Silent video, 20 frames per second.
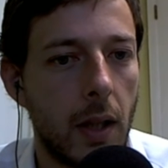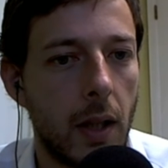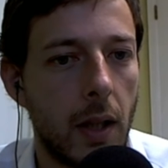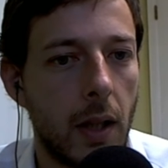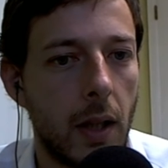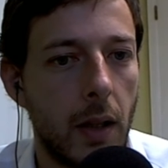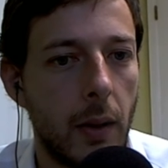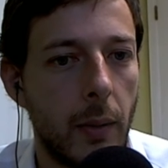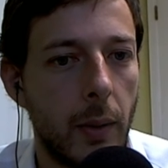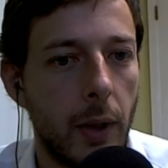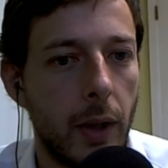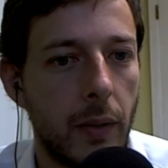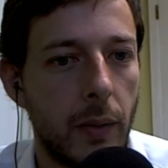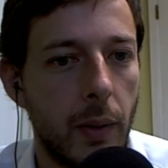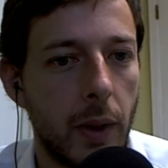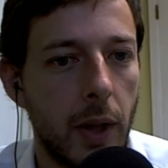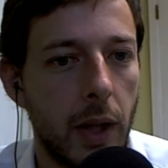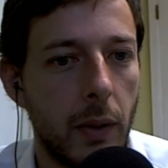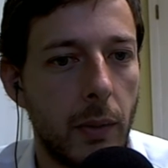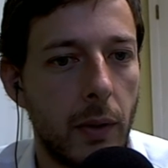I wonder if we
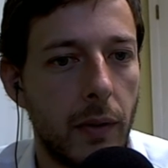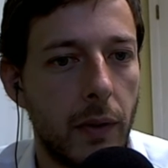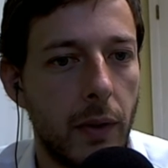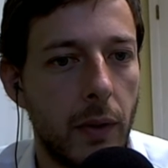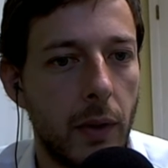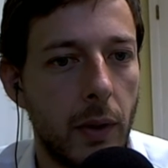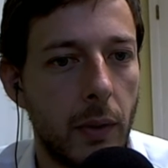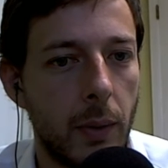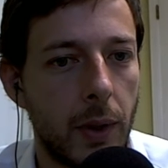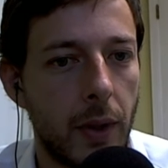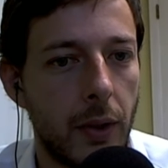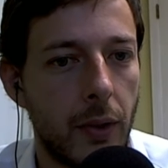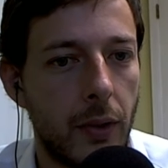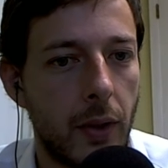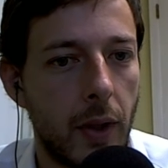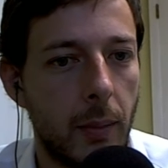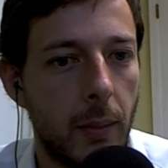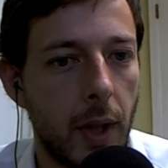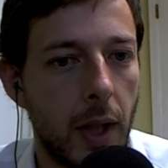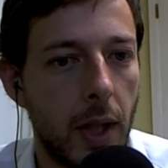can refute it with the
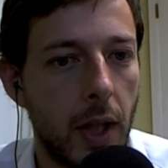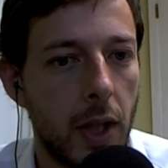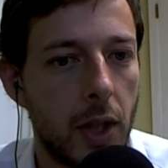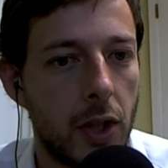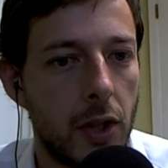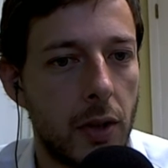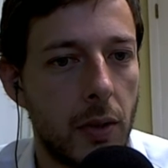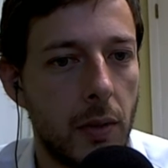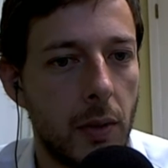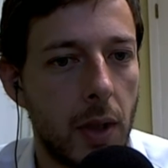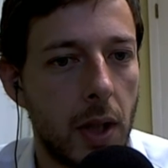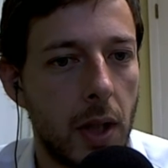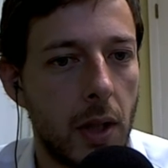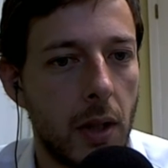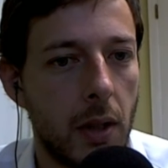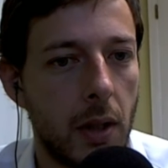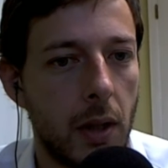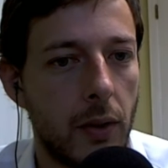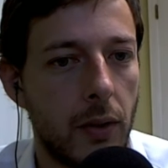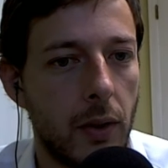same knight h2
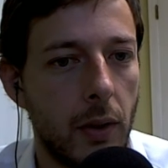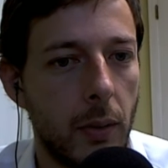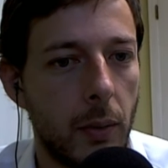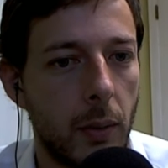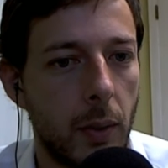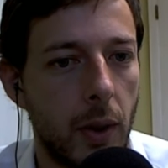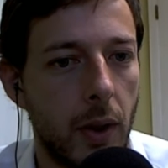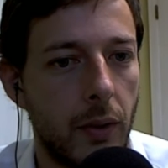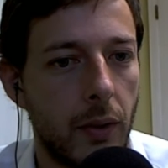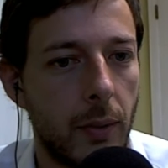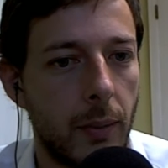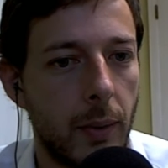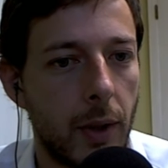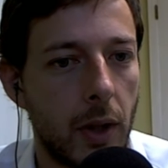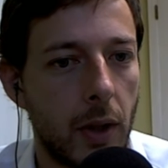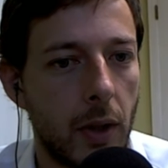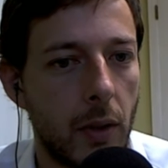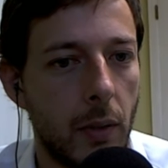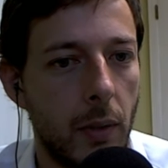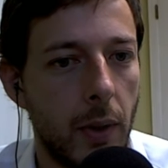here. It's a little worrisome that our
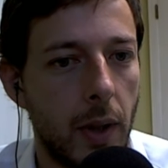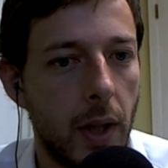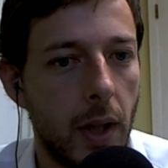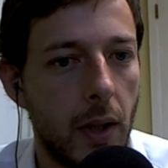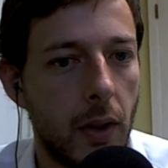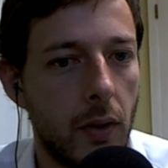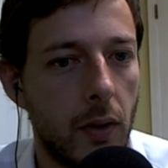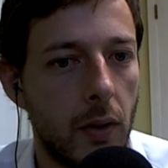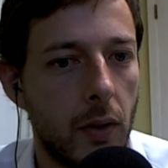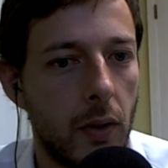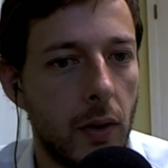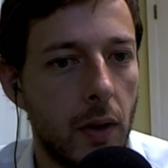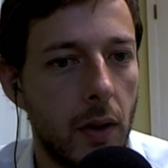queen is